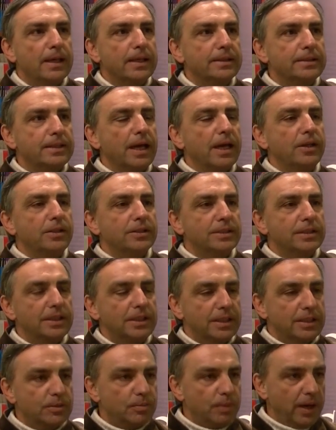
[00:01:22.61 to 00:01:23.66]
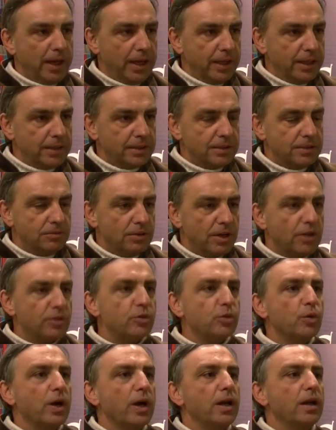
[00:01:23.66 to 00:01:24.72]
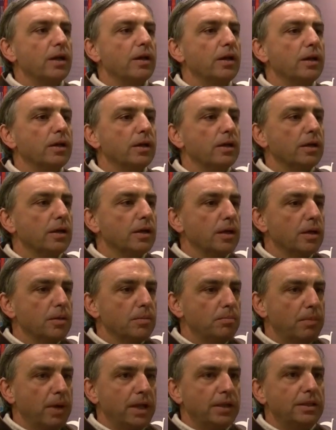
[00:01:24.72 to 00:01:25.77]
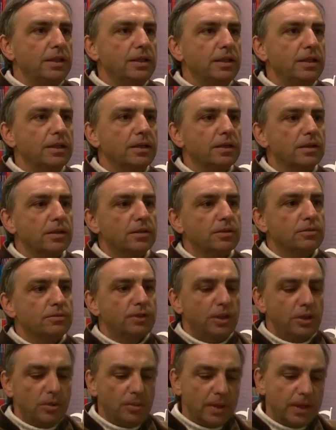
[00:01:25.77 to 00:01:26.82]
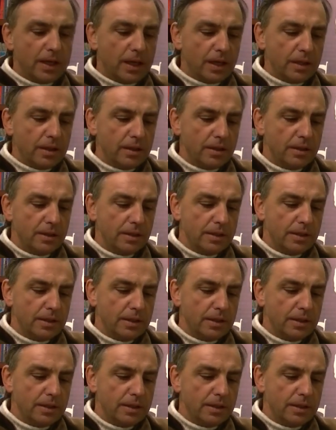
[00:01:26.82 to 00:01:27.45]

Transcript: Science explains very well many phenomena,